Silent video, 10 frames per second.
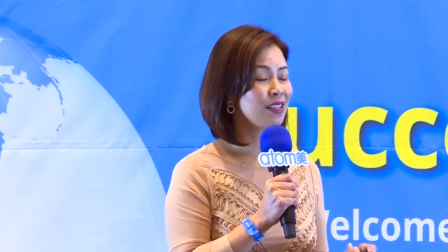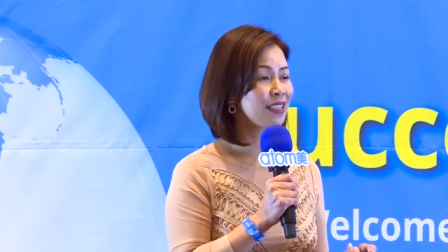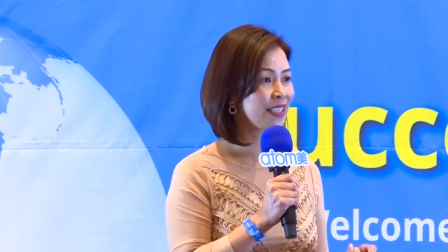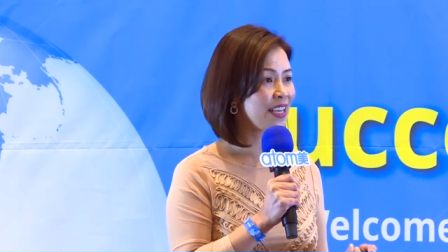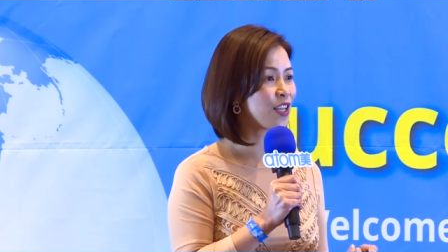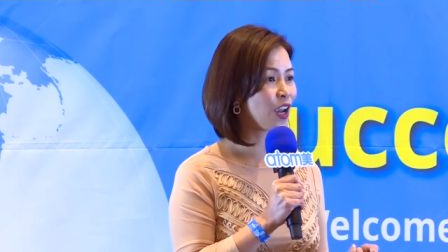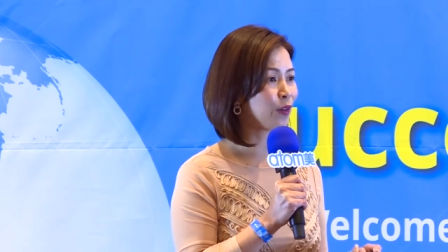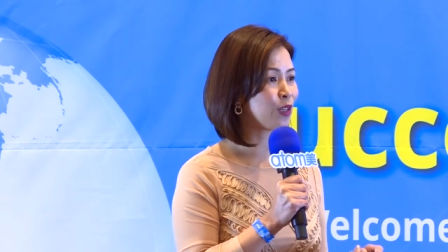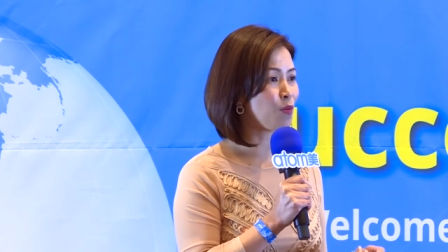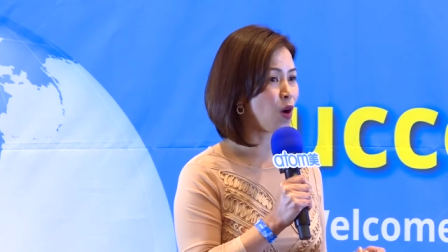
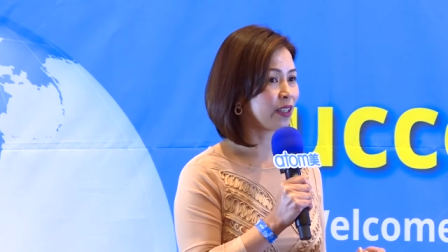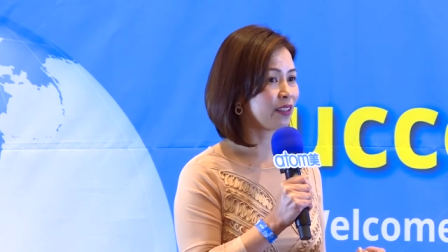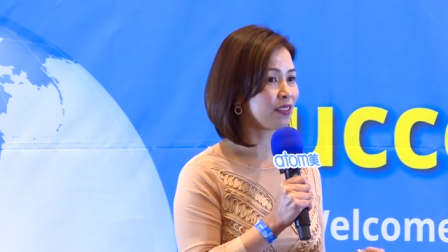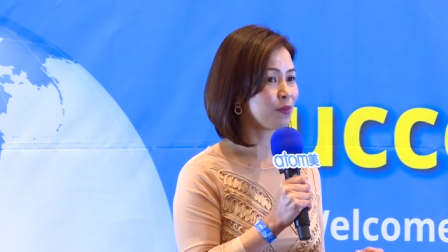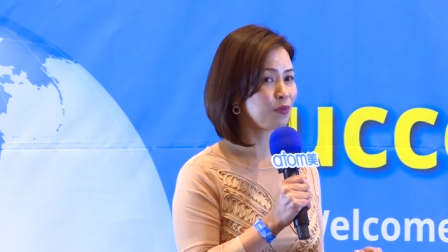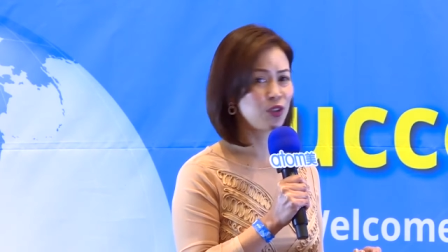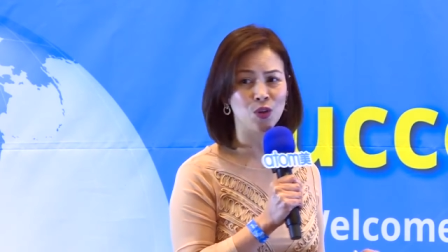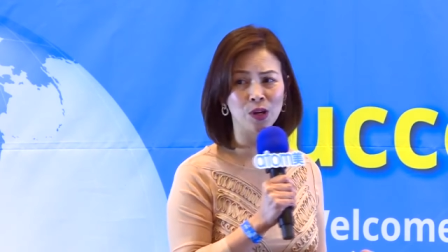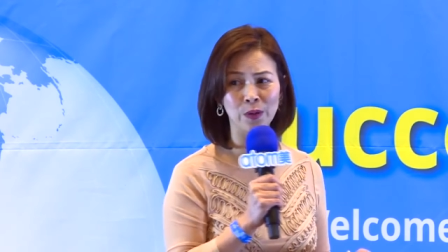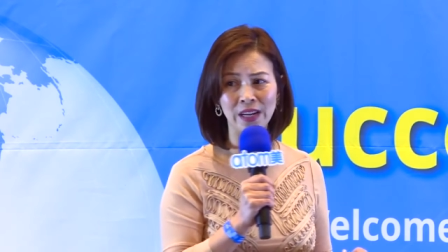skincare in the market. Do
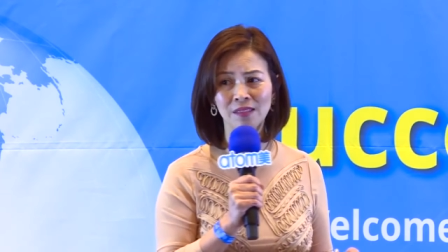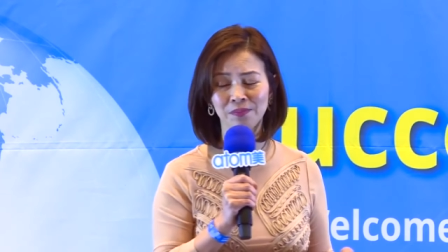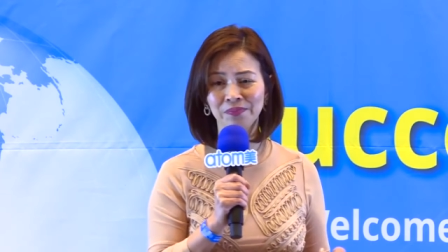you agree?